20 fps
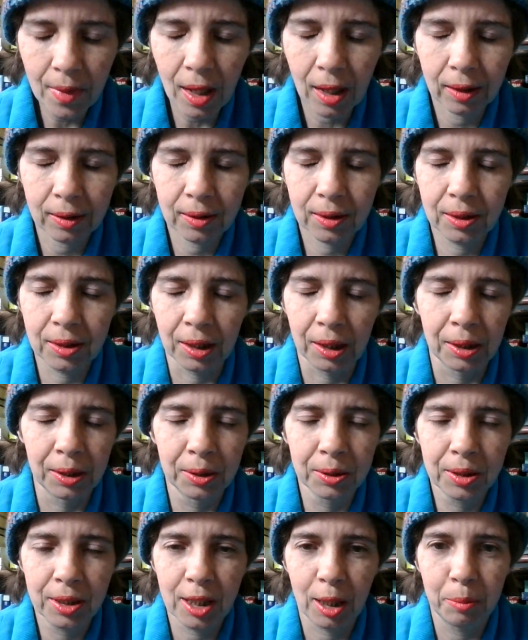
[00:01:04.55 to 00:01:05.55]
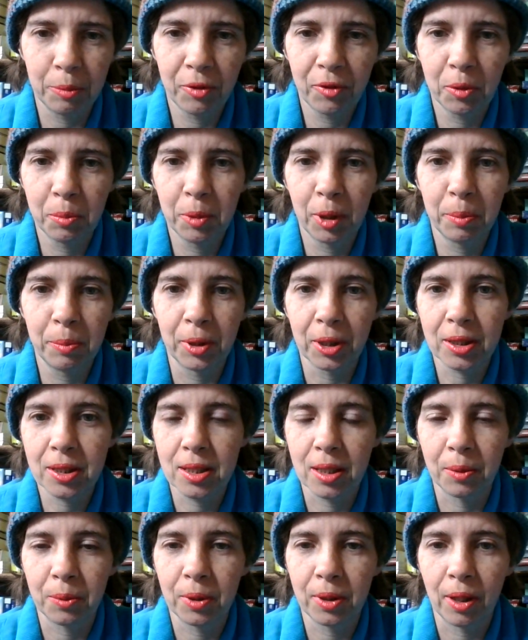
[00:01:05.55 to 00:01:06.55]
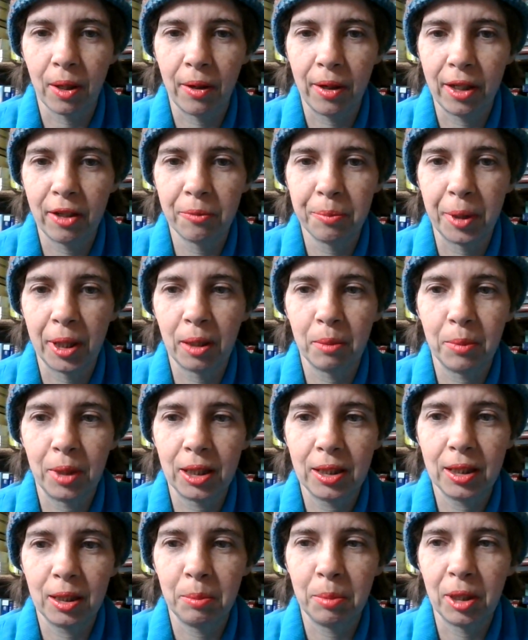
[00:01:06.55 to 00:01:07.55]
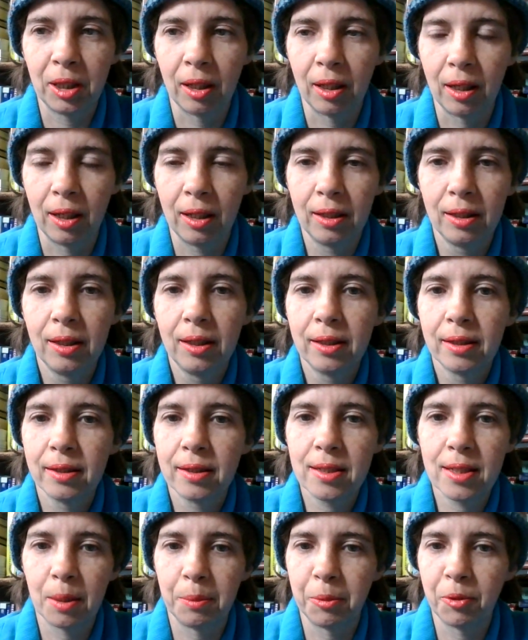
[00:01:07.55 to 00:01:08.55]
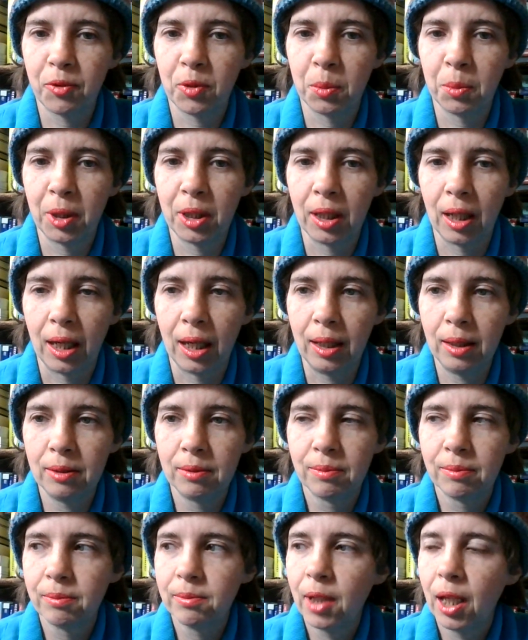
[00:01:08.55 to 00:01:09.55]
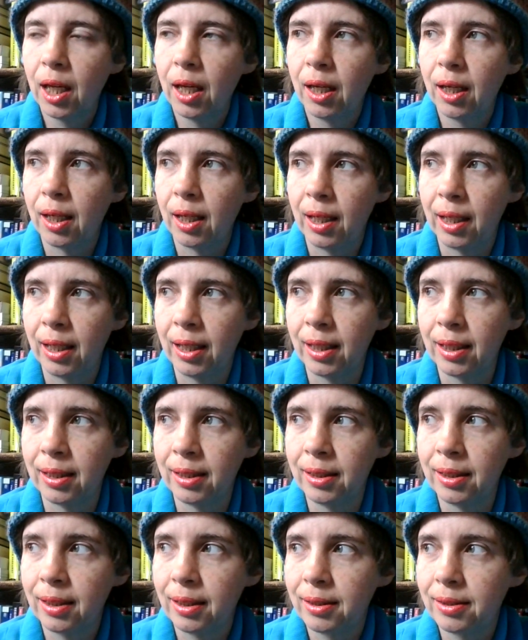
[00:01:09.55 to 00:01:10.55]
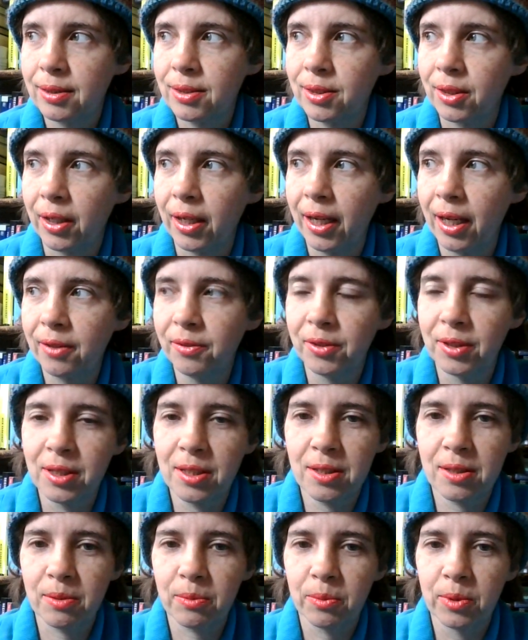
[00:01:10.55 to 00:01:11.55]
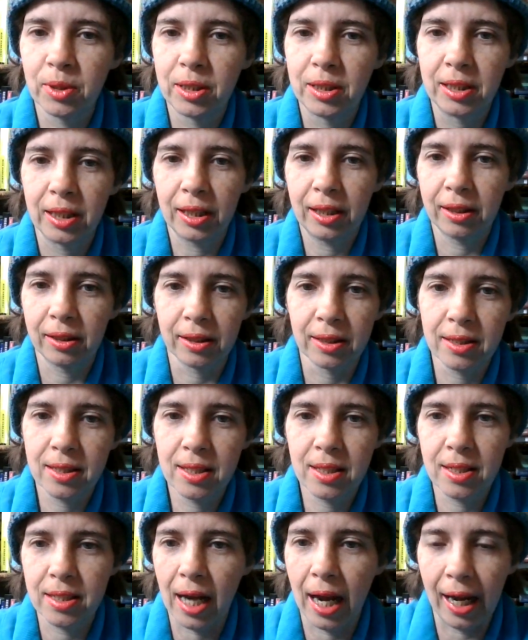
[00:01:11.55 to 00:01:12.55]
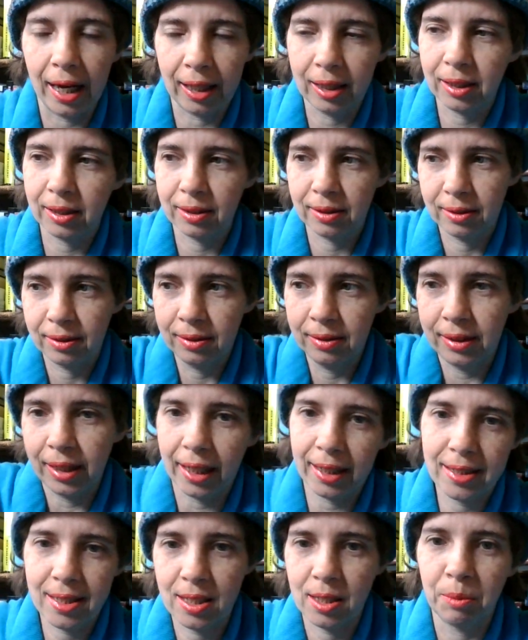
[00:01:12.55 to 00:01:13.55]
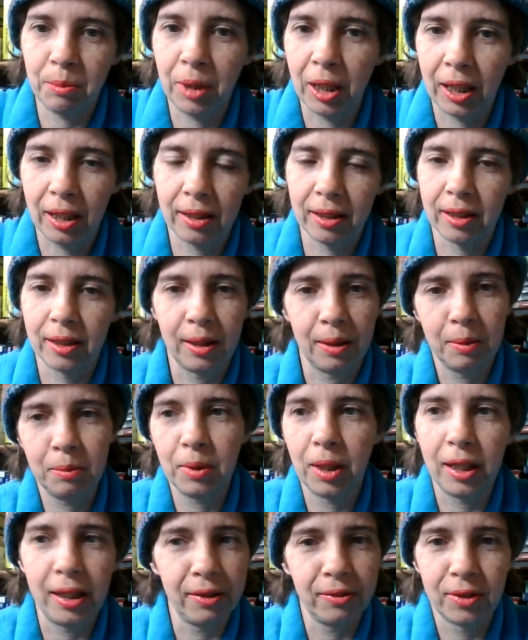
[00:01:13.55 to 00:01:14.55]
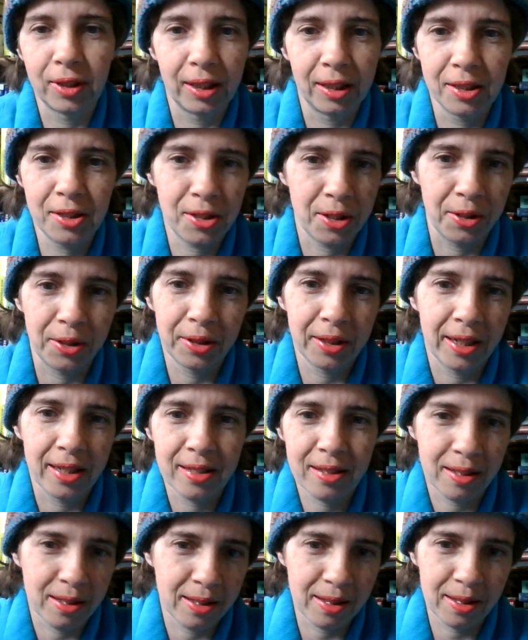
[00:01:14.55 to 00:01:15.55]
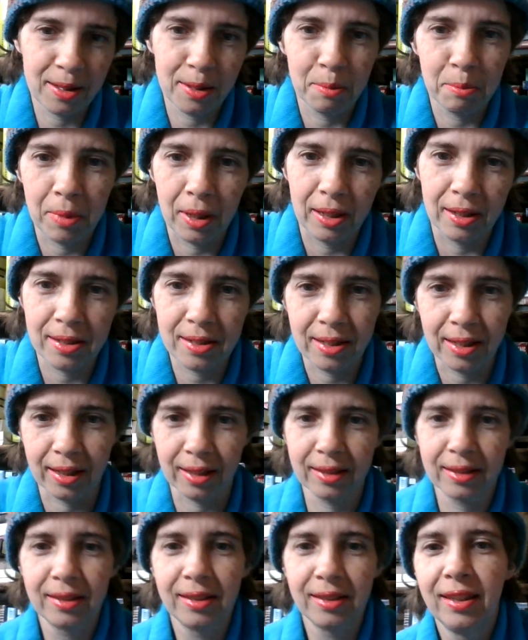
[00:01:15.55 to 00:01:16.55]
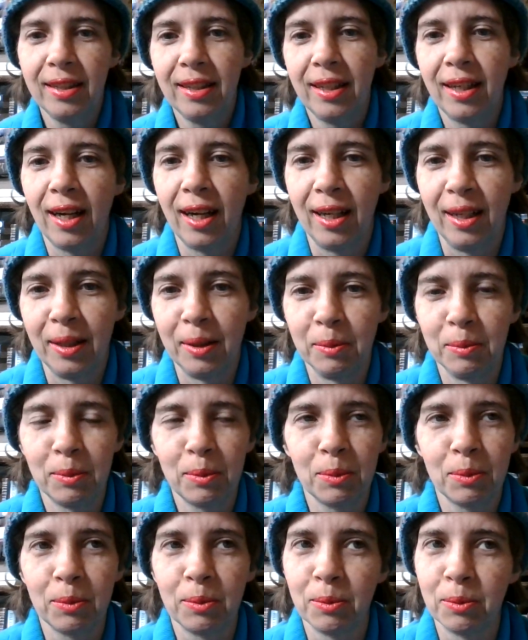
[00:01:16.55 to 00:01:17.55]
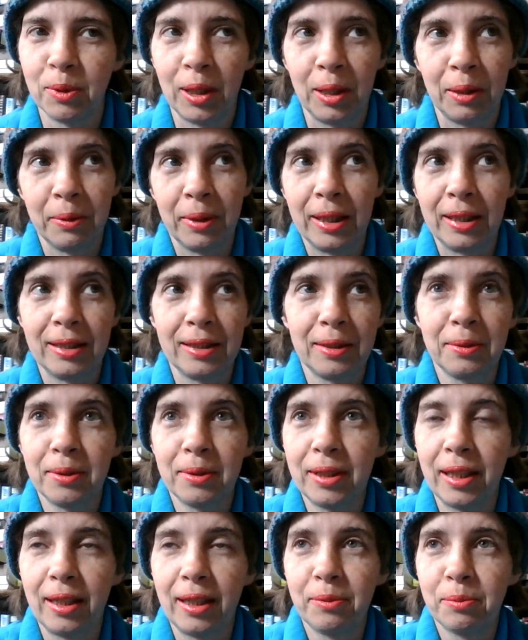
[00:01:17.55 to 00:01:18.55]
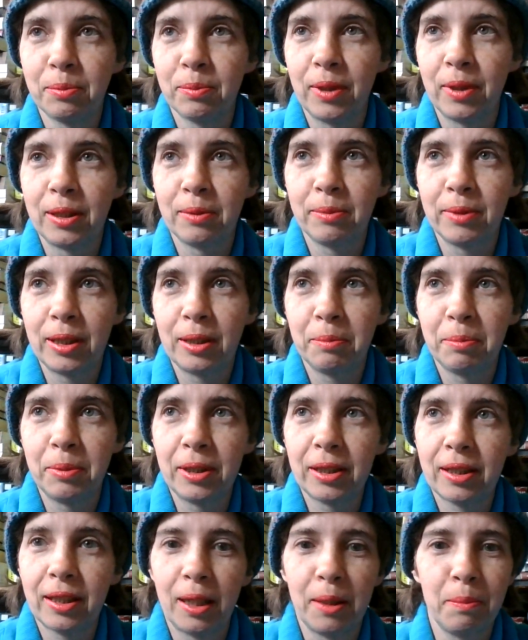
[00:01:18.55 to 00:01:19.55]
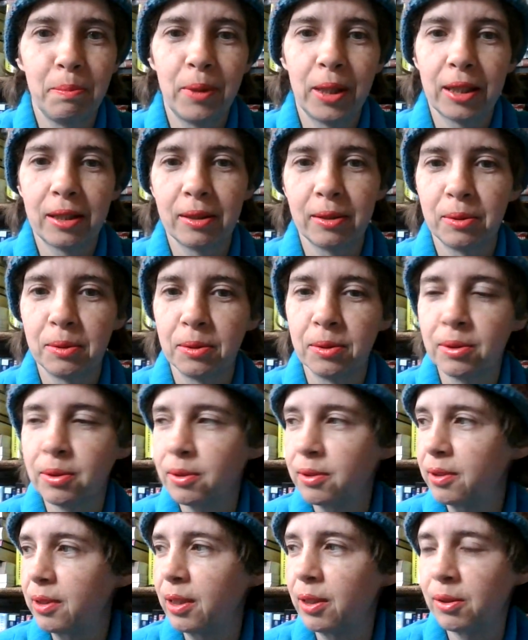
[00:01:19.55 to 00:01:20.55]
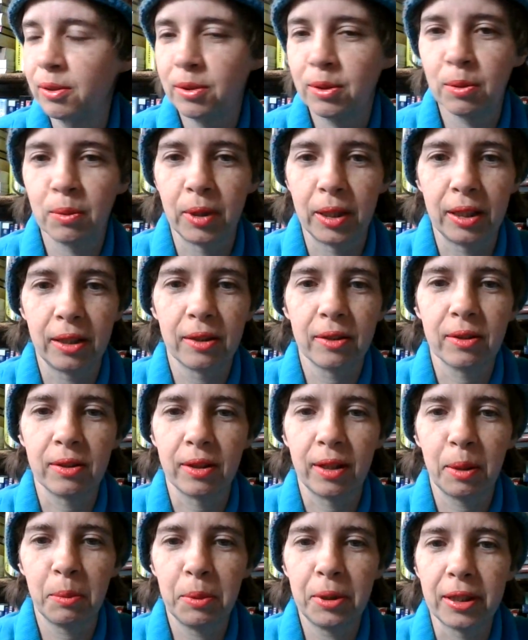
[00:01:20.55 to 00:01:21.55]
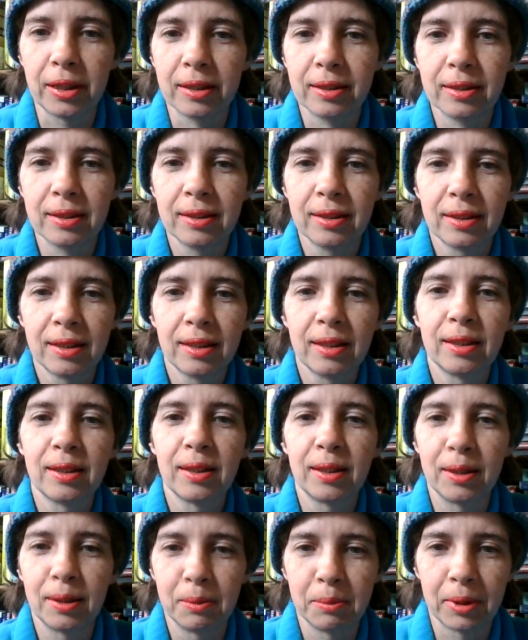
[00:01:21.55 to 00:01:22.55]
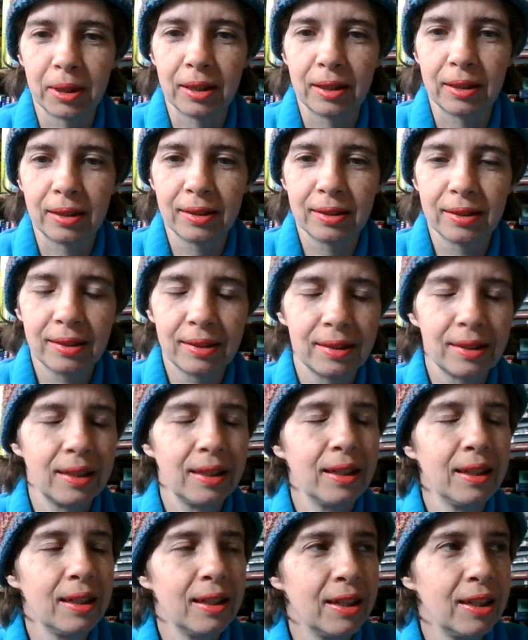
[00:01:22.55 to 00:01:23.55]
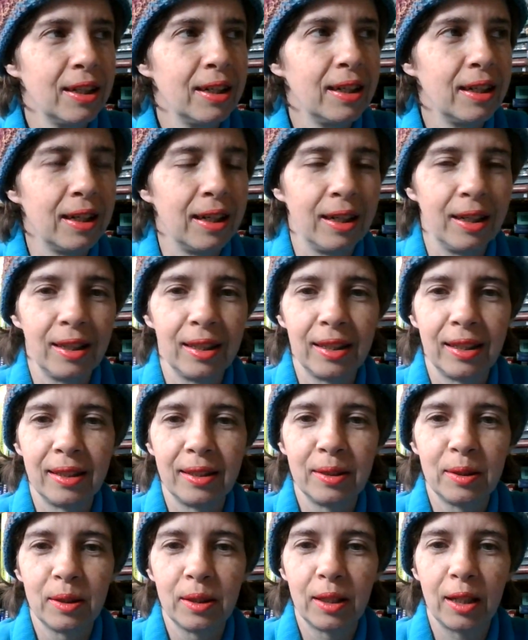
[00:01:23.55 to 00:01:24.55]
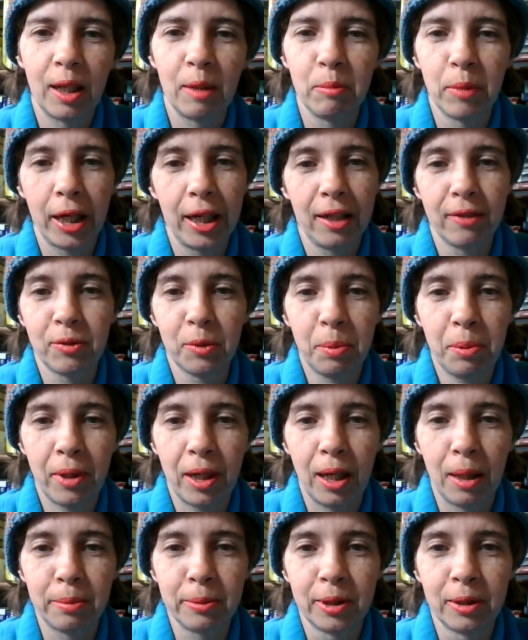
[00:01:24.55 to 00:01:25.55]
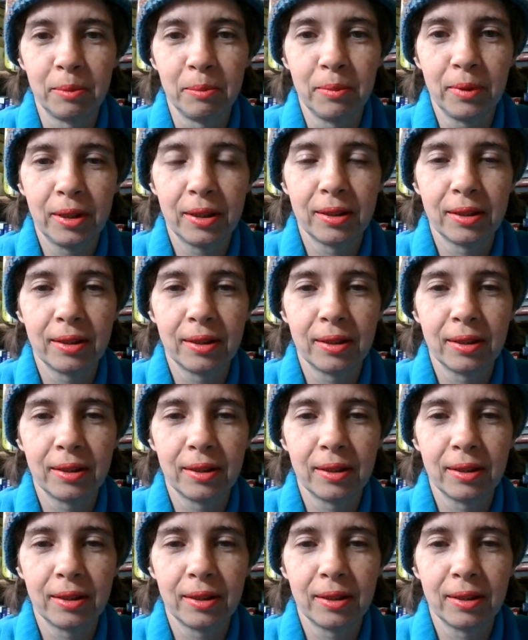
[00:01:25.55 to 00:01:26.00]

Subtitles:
So some of them are books that would already have been on my TBR. Some of them are not. And so I have this ridiculous stack next to me that I'm not even going to show you guys because it's embarrassing. What do I do when I want to read a book? I pick a whole, 20 or 30 books. Oh my goodness. I might have a problem.